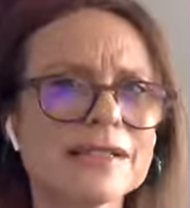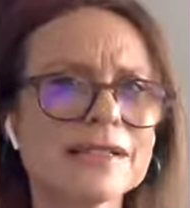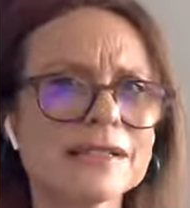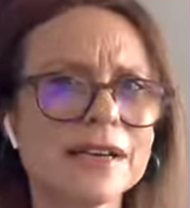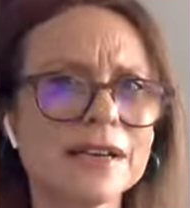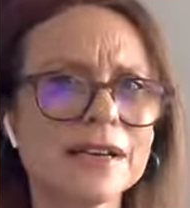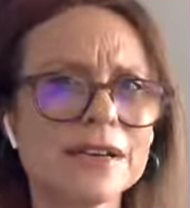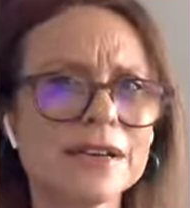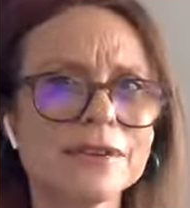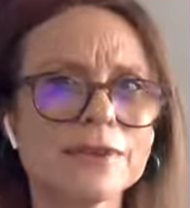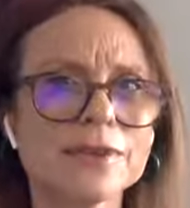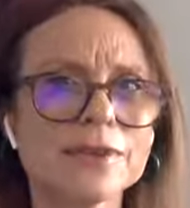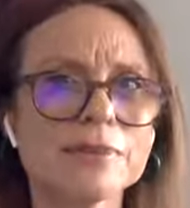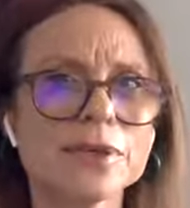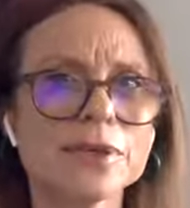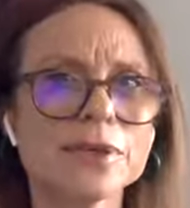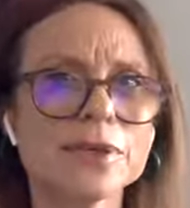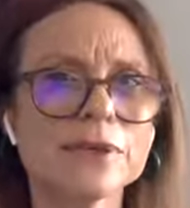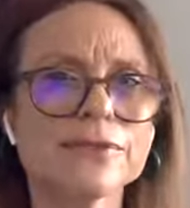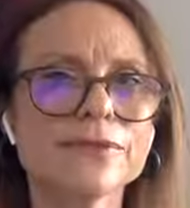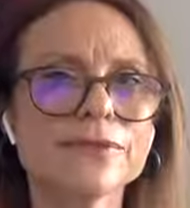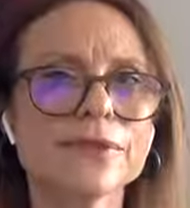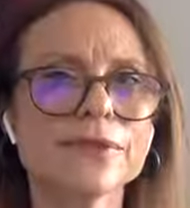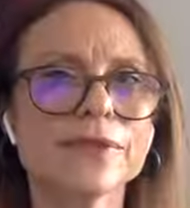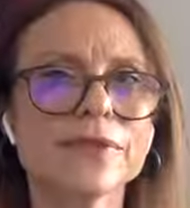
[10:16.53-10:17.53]
That's kind of a
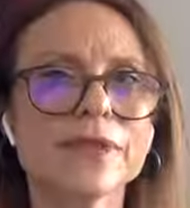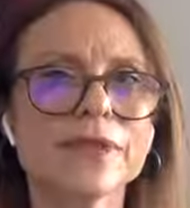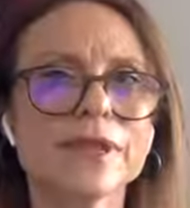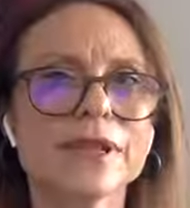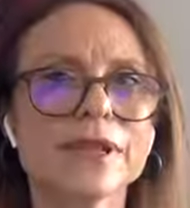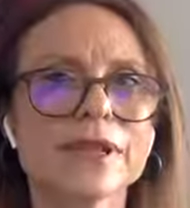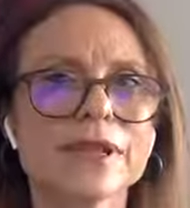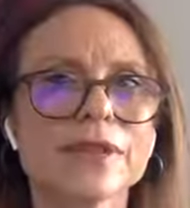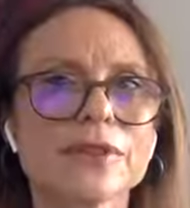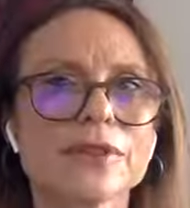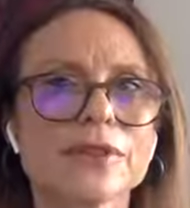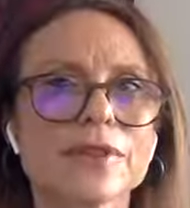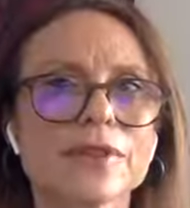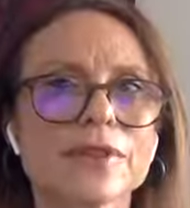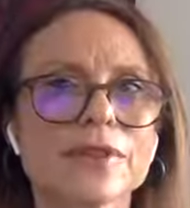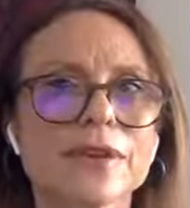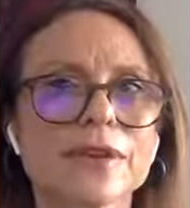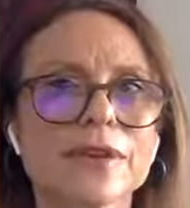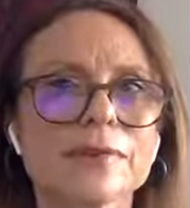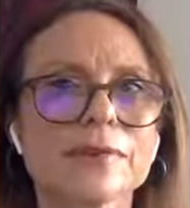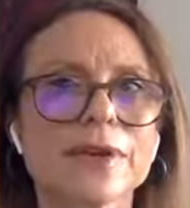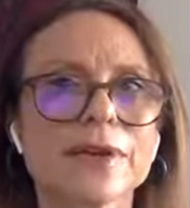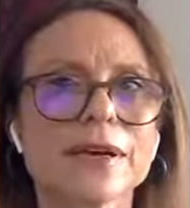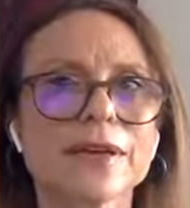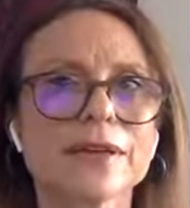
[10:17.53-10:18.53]
beautiful thing if you
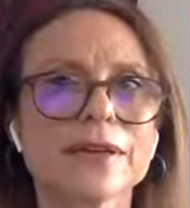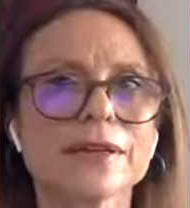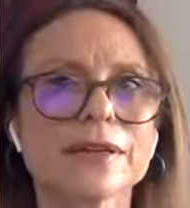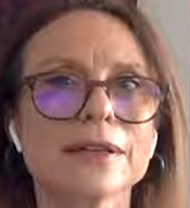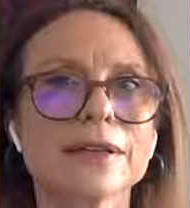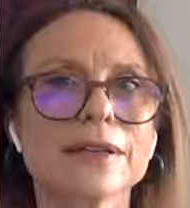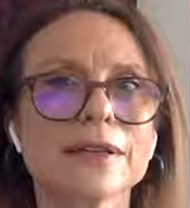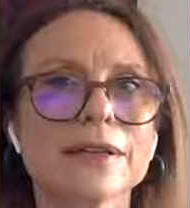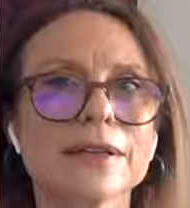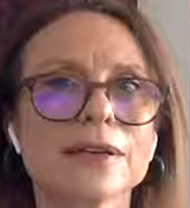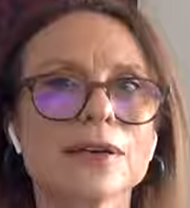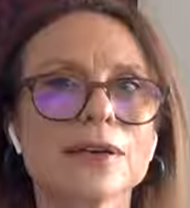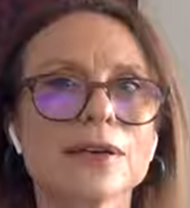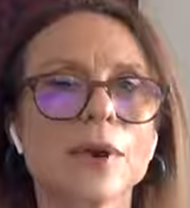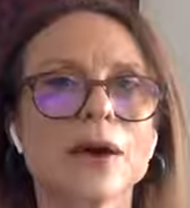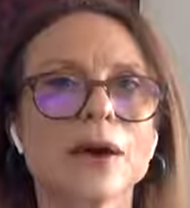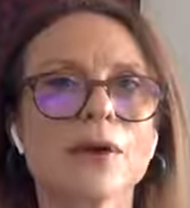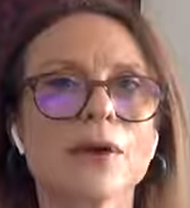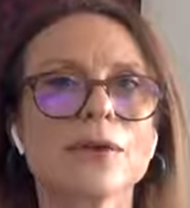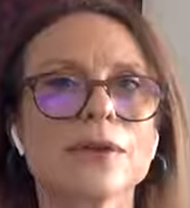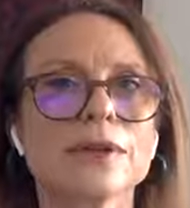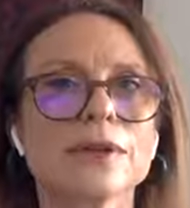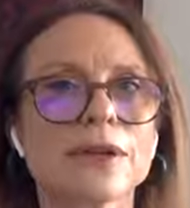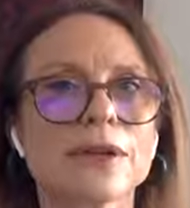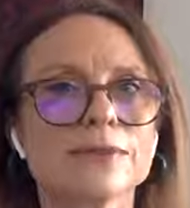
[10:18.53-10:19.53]
think about it. Like,
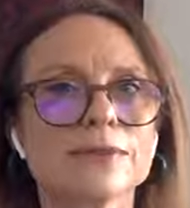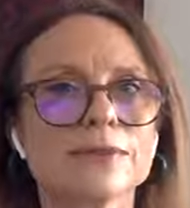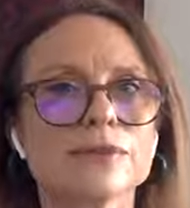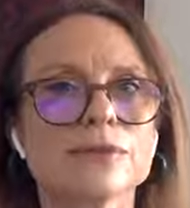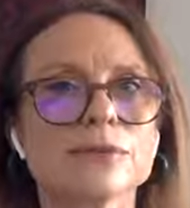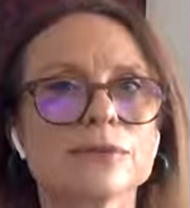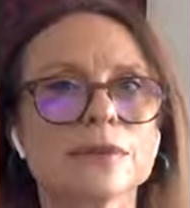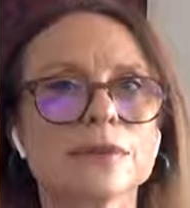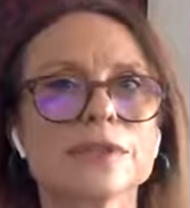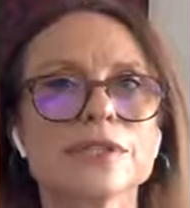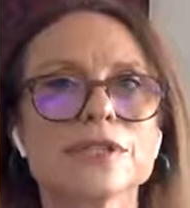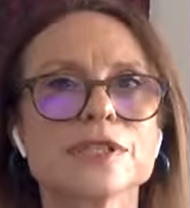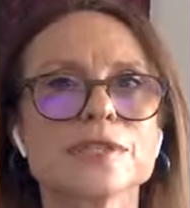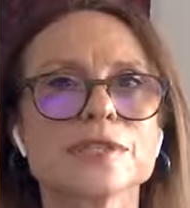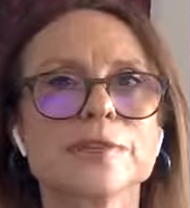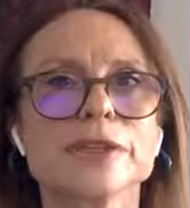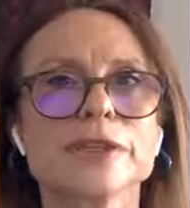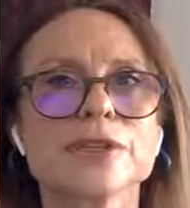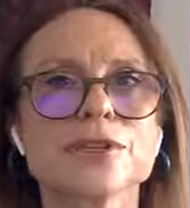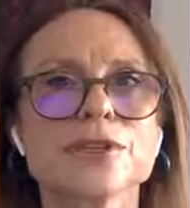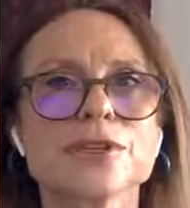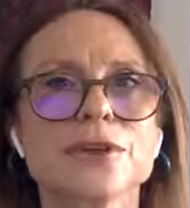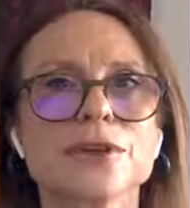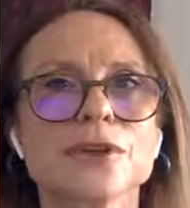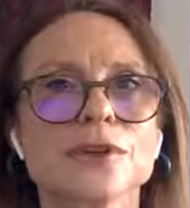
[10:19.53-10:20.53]
wow, life is really
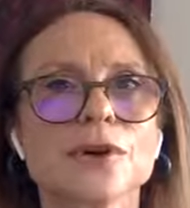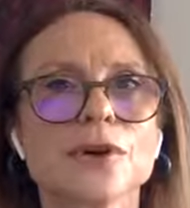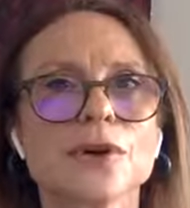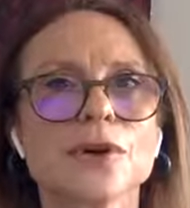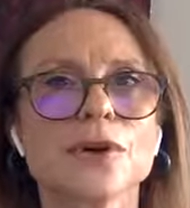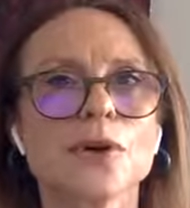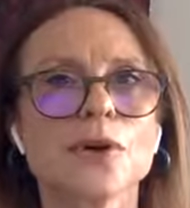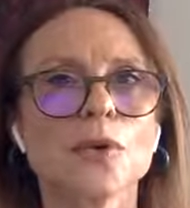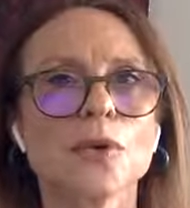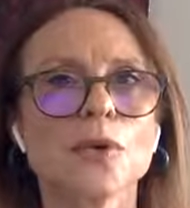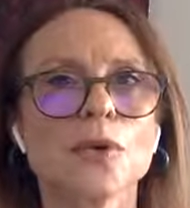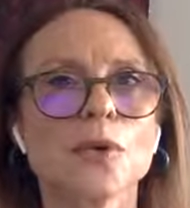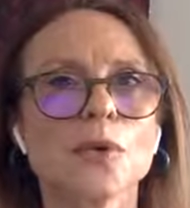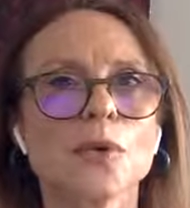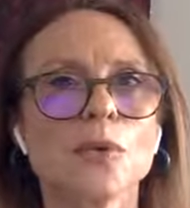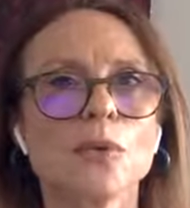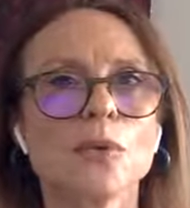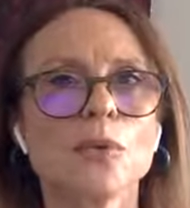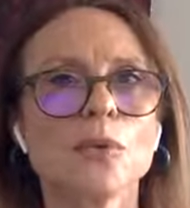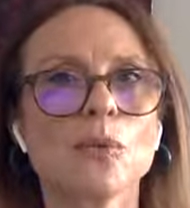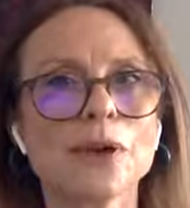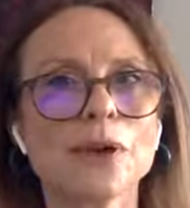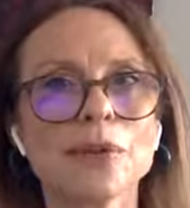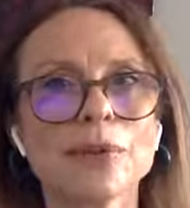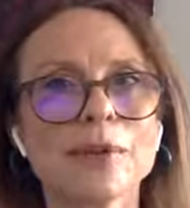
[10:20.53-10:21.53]
special.
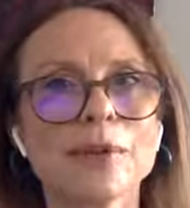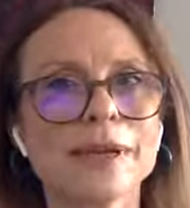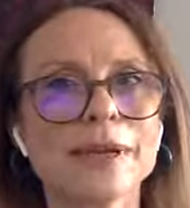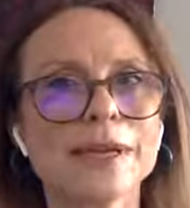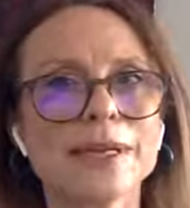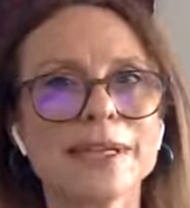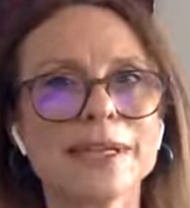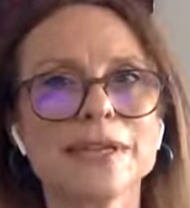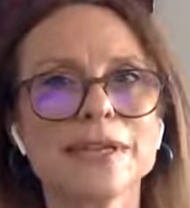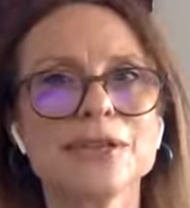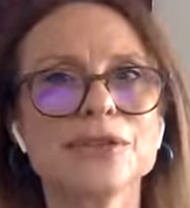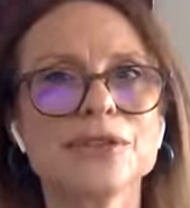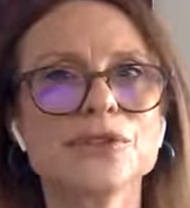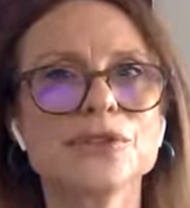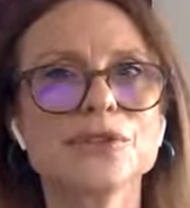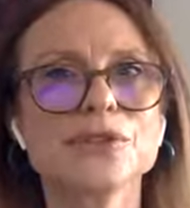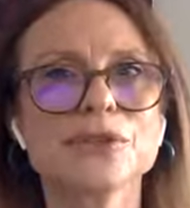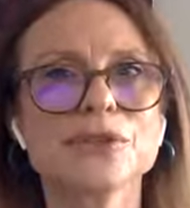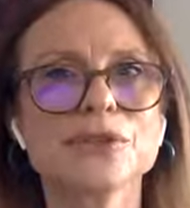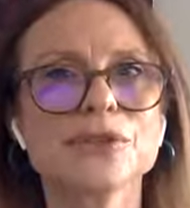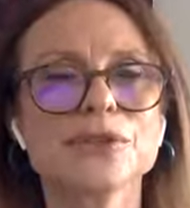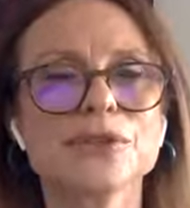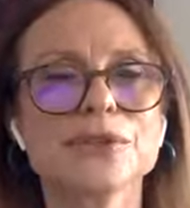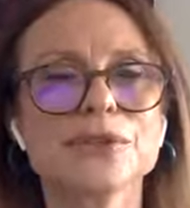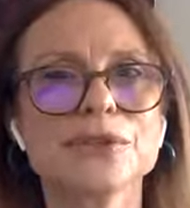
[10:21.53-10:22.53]
What do I need to
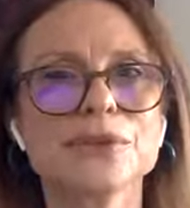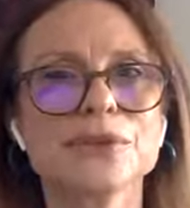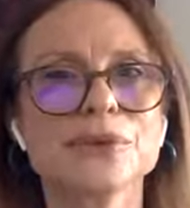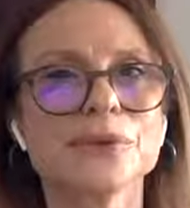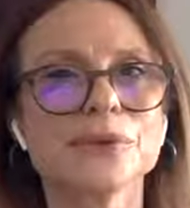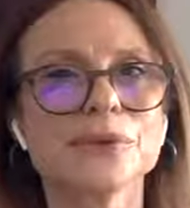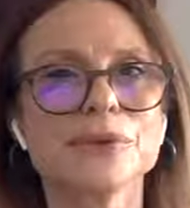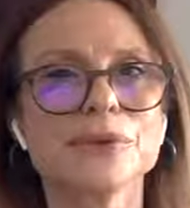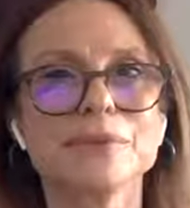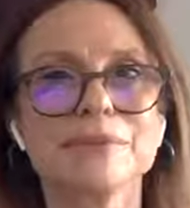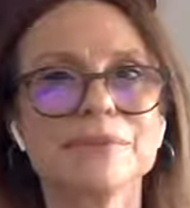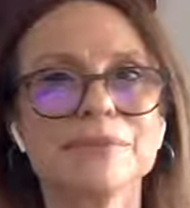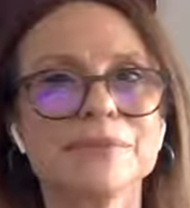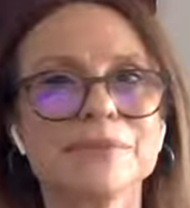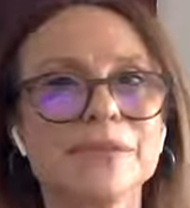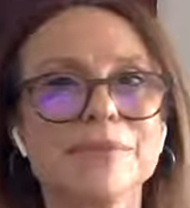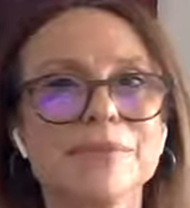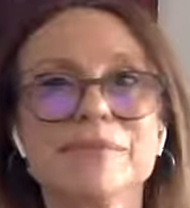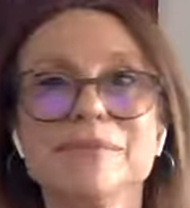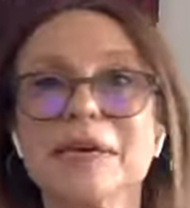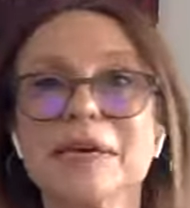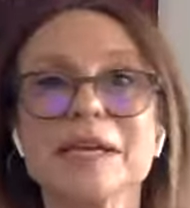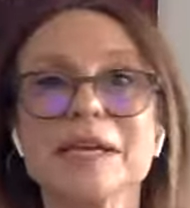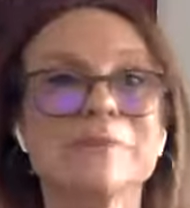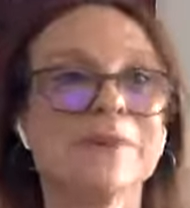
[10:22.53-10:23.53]
do to
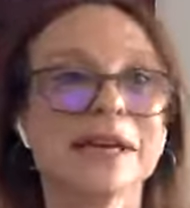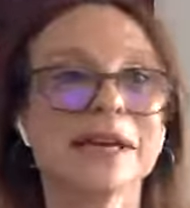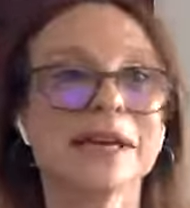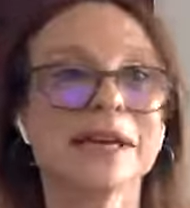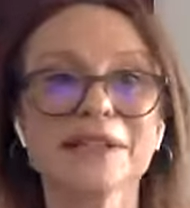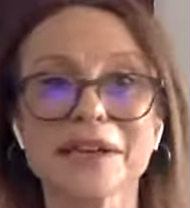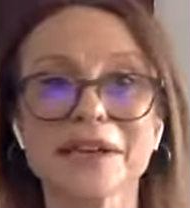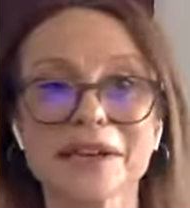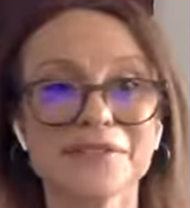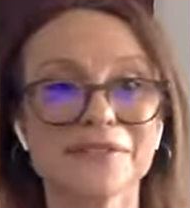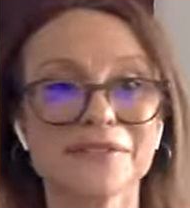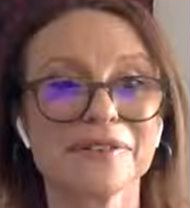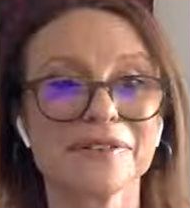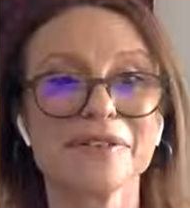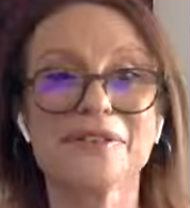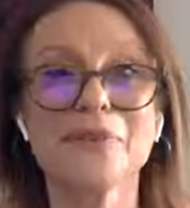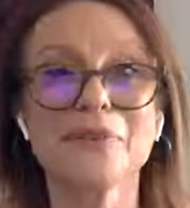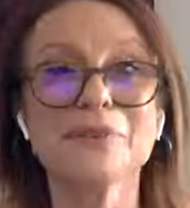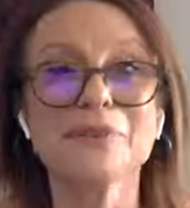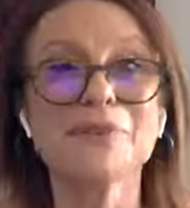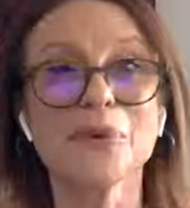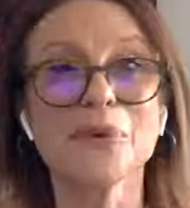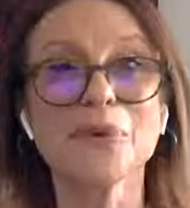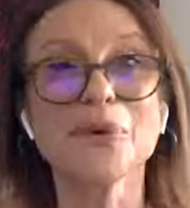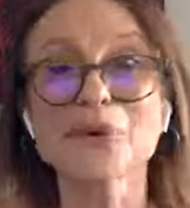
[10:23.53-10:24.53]
even make my life
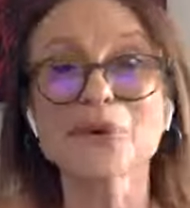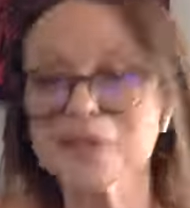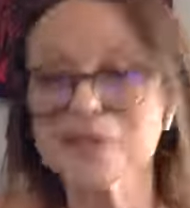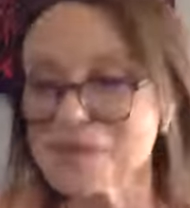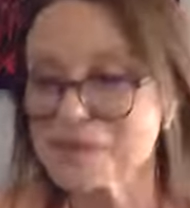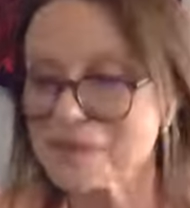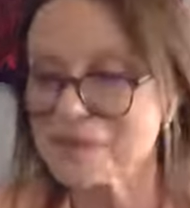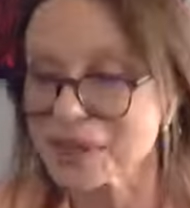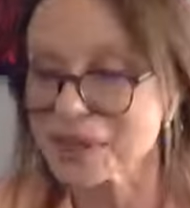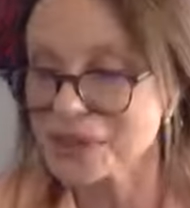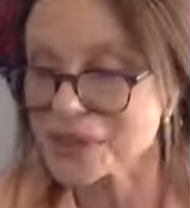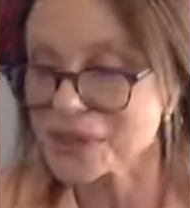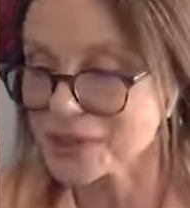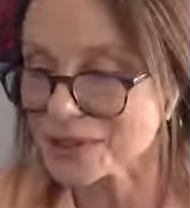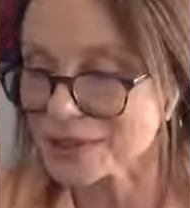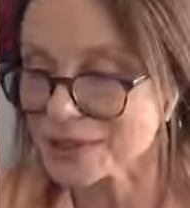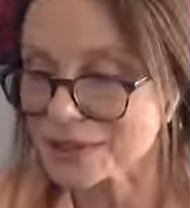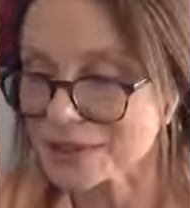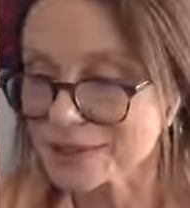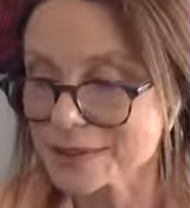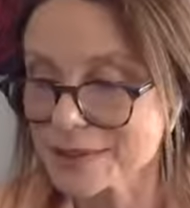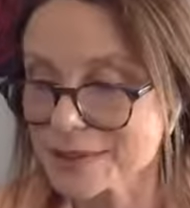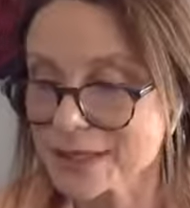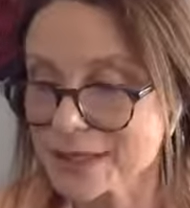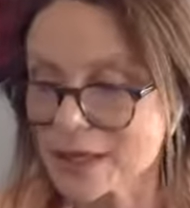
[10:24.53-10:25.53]
even more
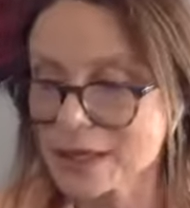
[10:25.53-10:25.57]
special?